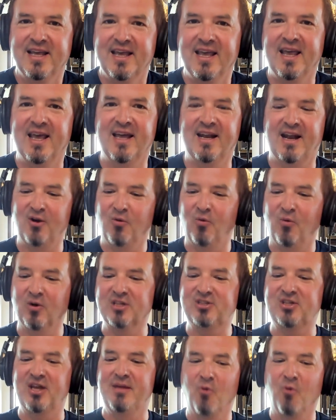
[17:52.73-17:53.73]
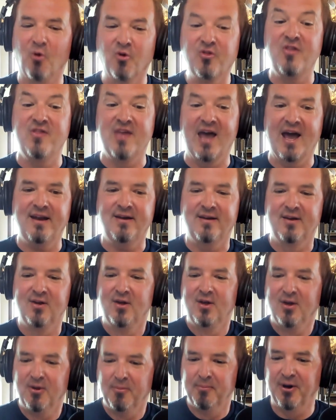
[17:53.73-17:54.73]
And I don't want to say more than that,
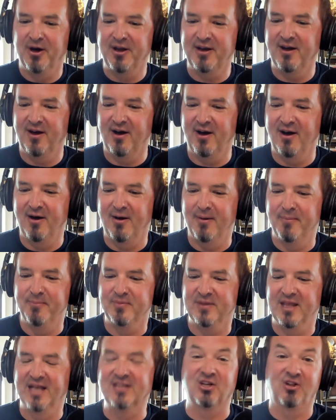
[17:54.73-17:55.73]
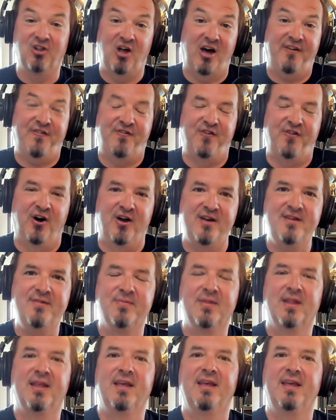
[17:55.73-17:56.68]
but it's a lot of fun.